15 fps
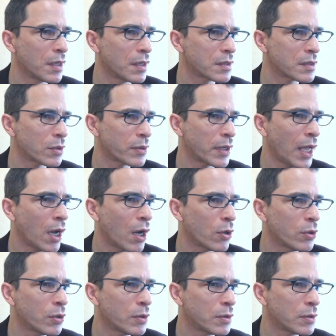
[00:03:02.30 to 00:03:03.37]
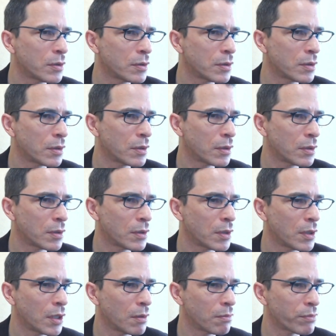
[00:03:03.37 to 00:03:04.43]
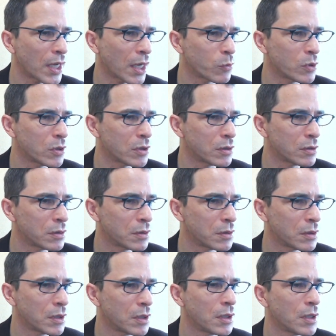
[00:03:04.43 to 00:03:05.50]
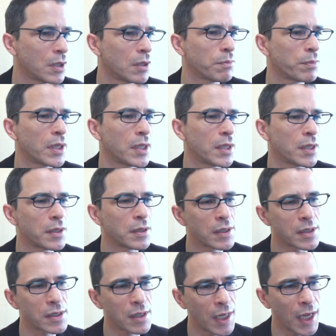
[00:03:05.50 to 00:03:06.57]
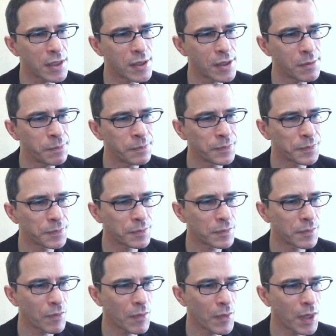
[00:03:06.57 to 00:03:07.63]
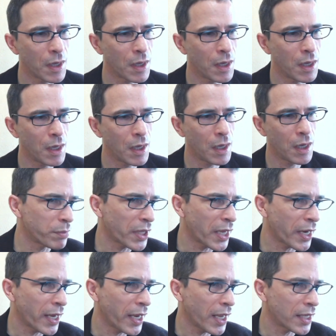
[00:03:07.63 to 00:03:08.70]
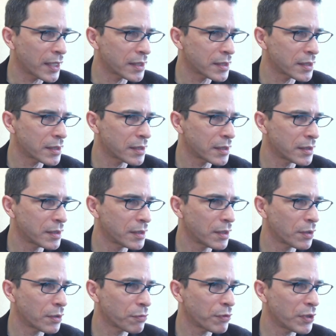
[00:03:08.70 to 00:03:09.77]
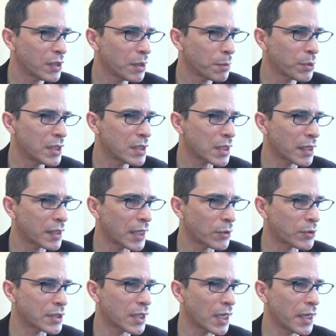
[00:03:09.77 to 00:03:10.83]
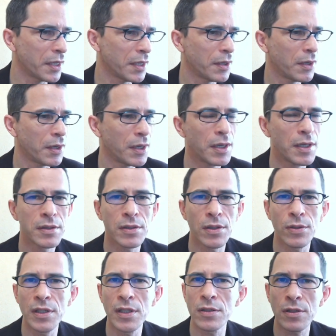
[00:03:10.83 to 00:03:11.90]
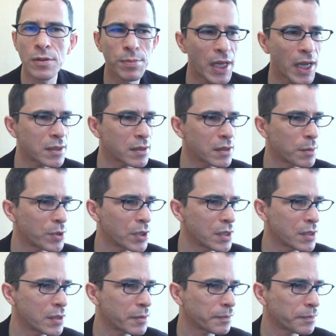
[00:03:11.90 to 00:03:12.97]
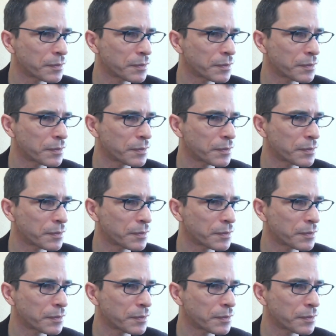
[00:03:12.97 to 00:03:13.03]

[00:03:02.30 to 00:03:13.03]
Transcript: So now, black will play this connection. Black has three liberties on the outside. So these are black's liberties.